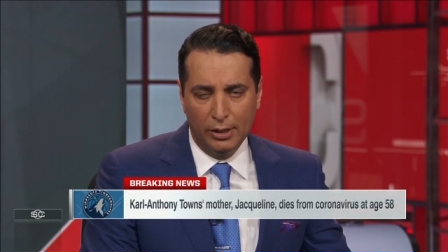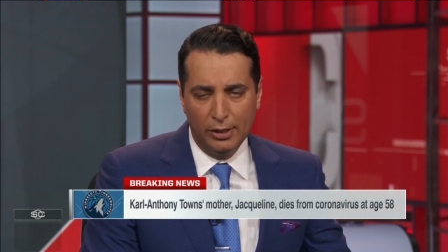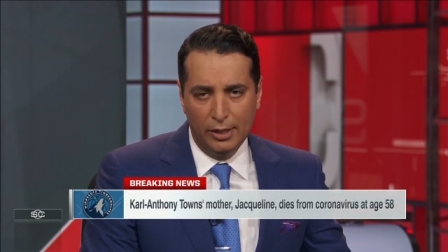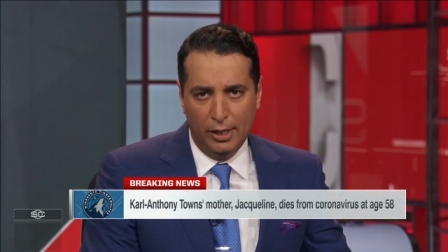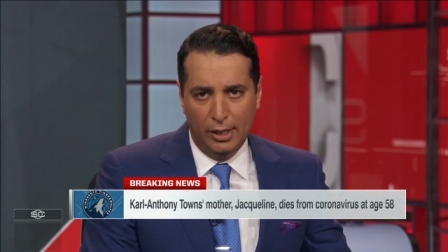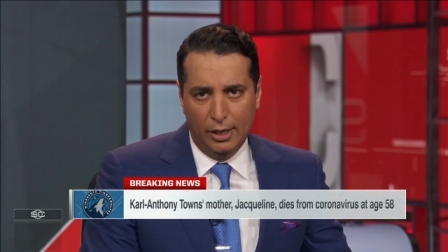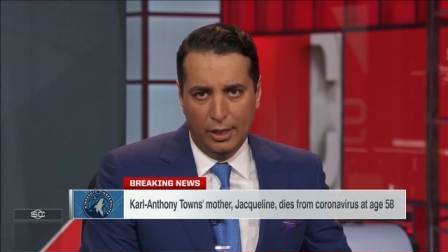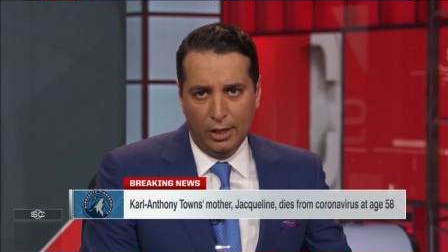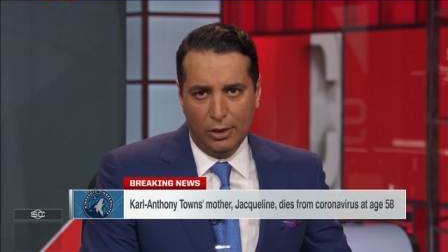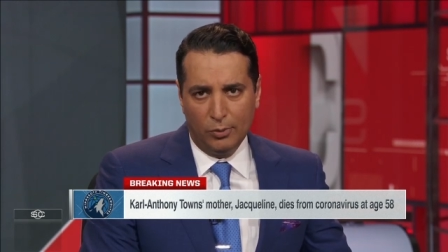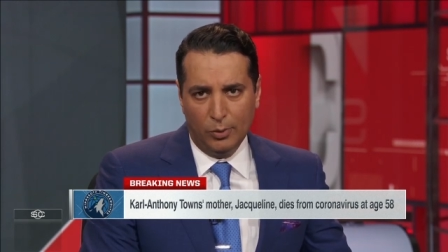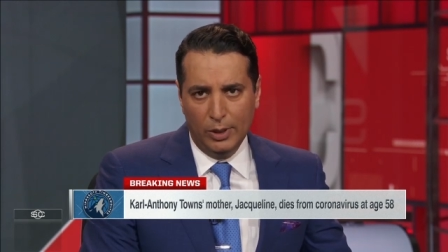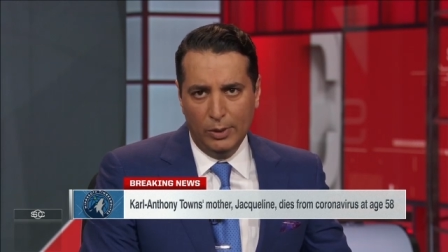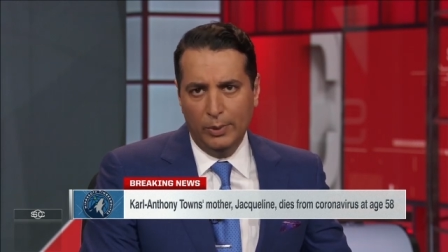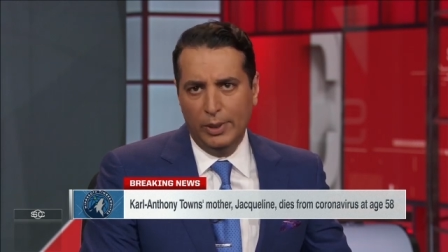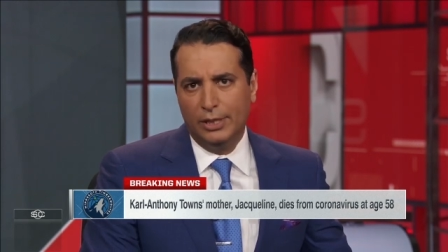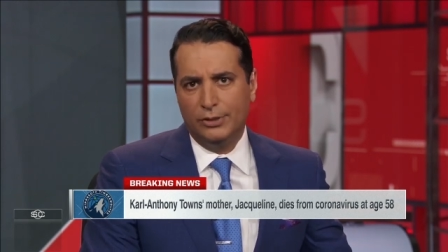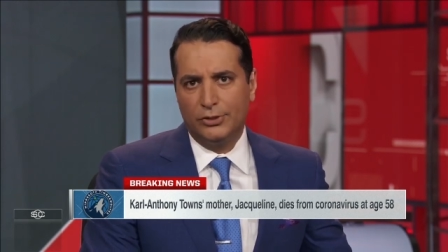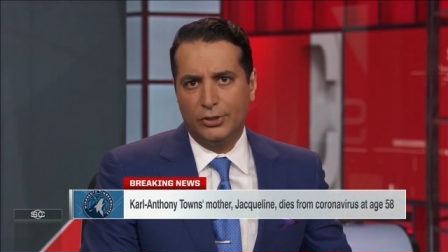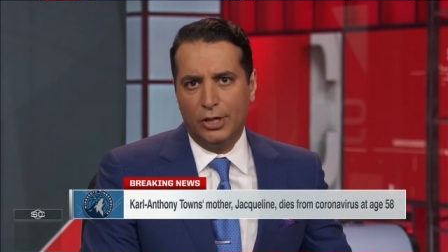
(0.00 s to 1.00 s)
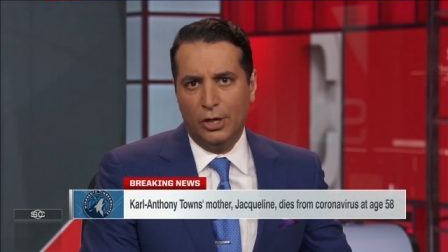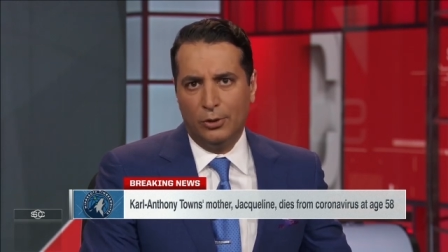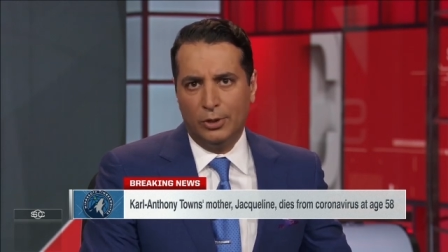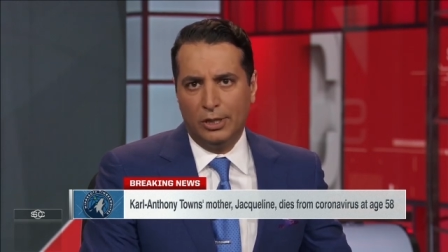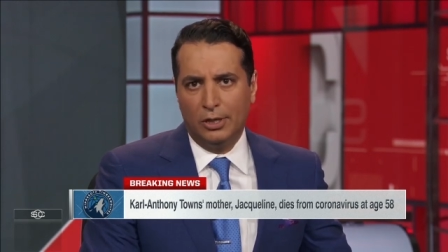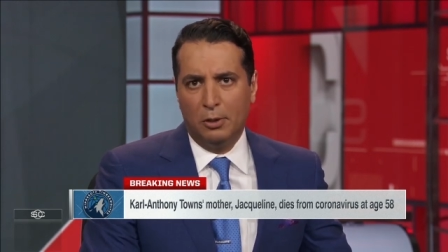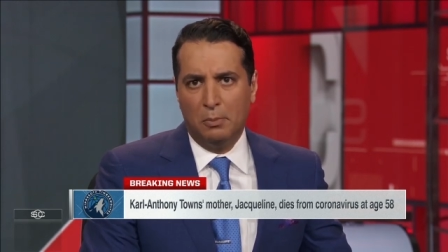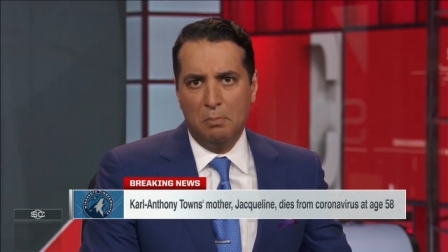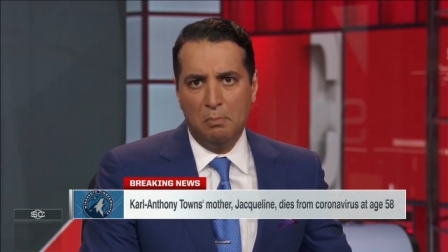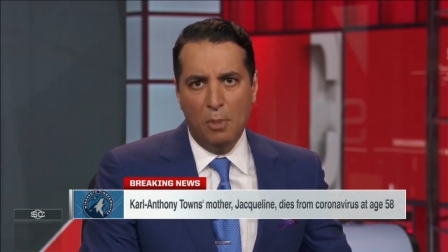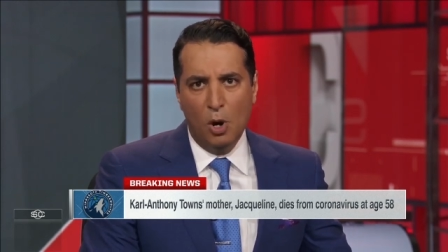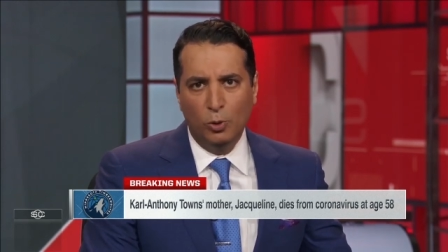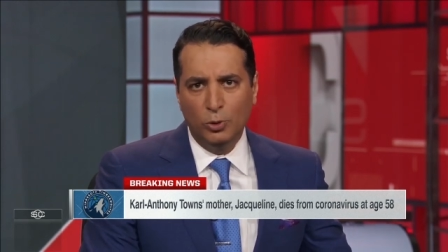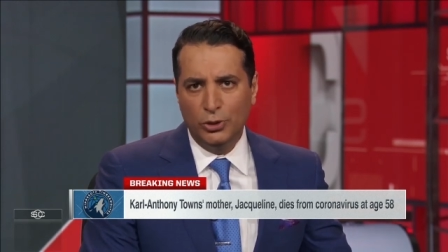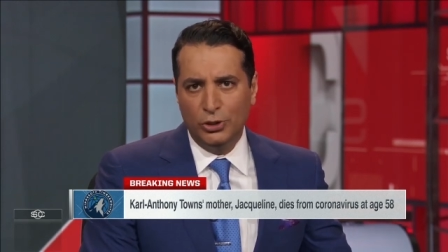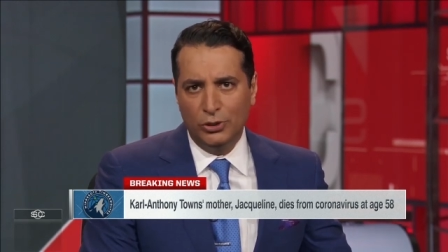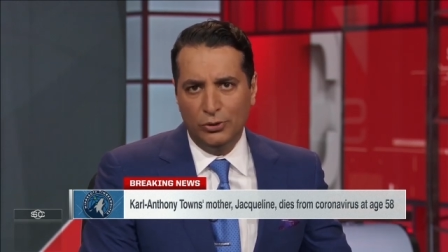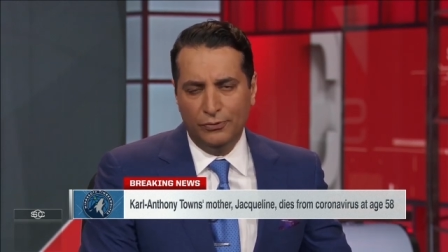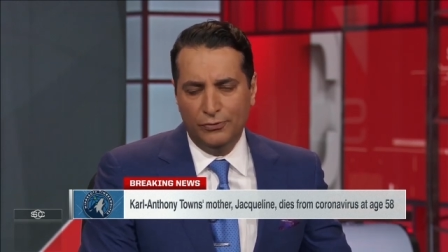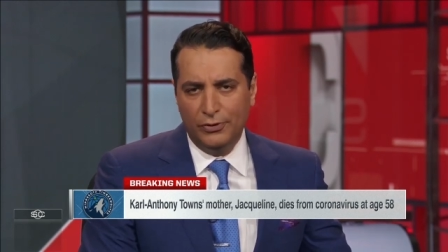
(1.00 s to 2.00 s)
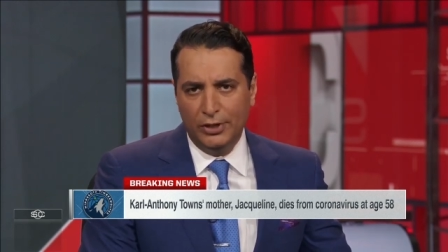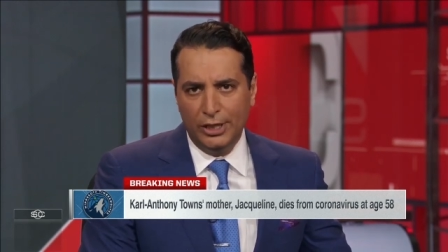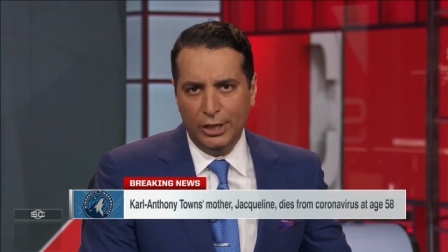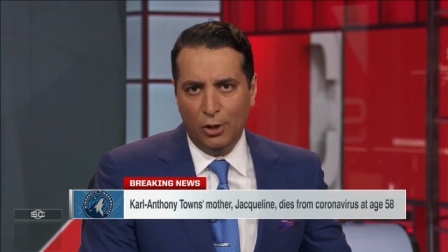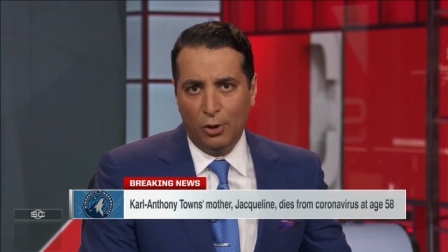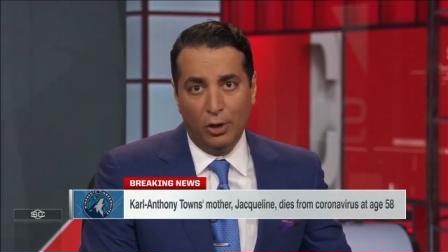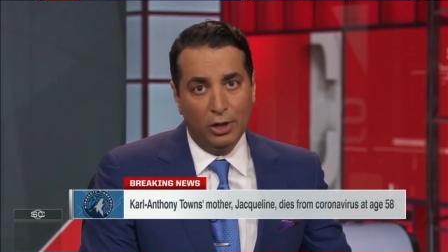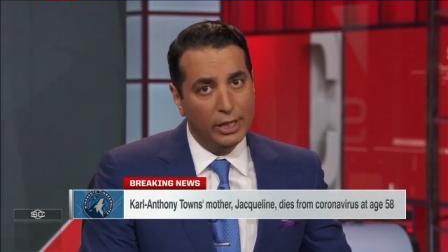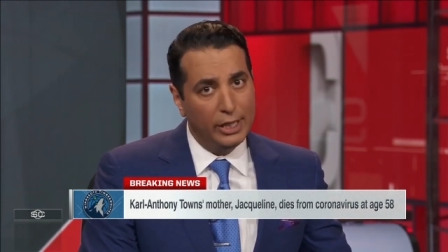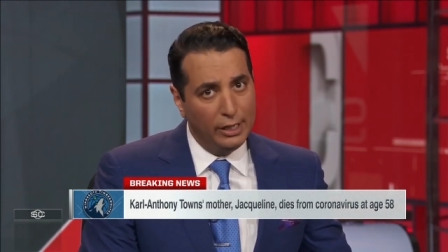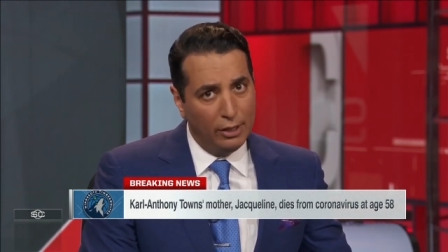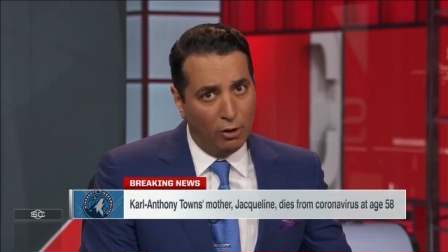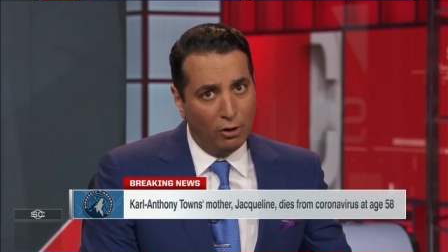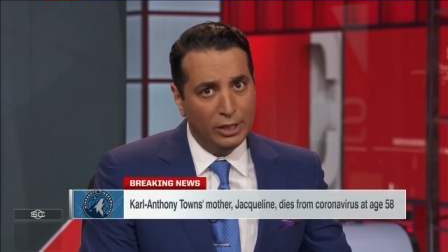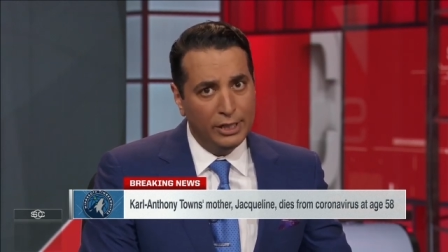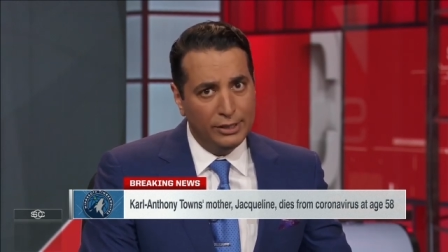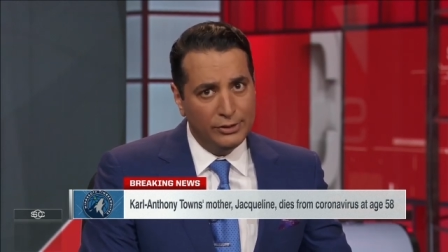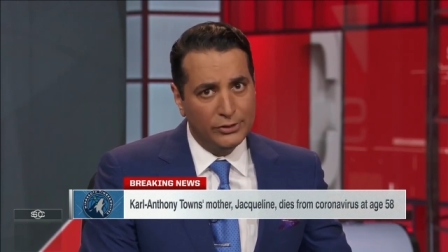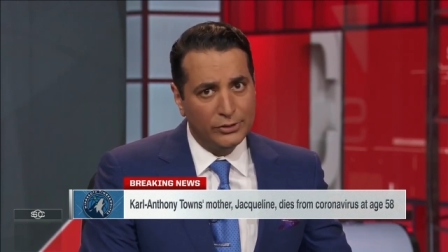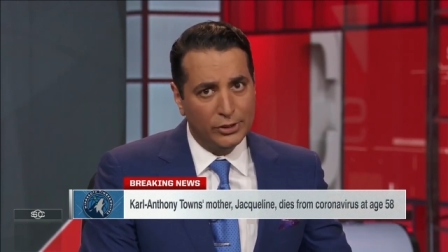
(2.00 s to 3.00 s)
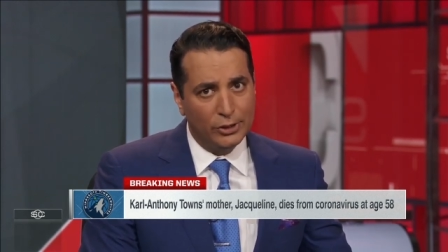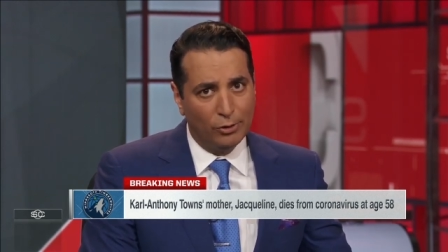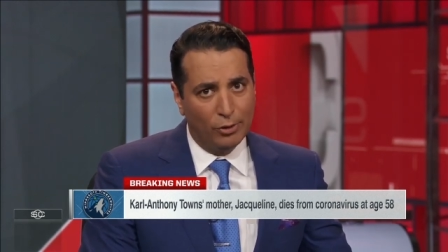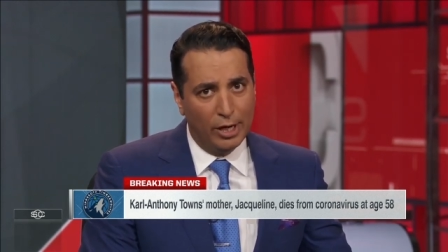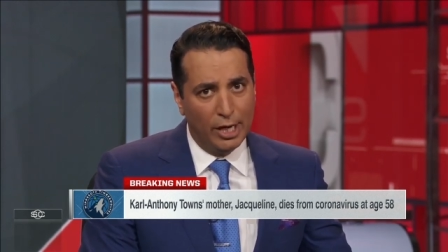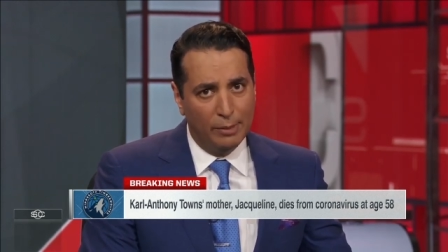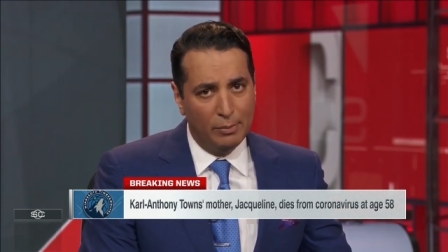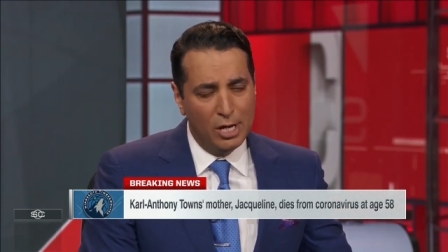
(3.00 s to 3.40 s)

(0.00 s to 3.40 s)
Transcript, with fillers: Three weeks ago, in an emotional video on Instagram,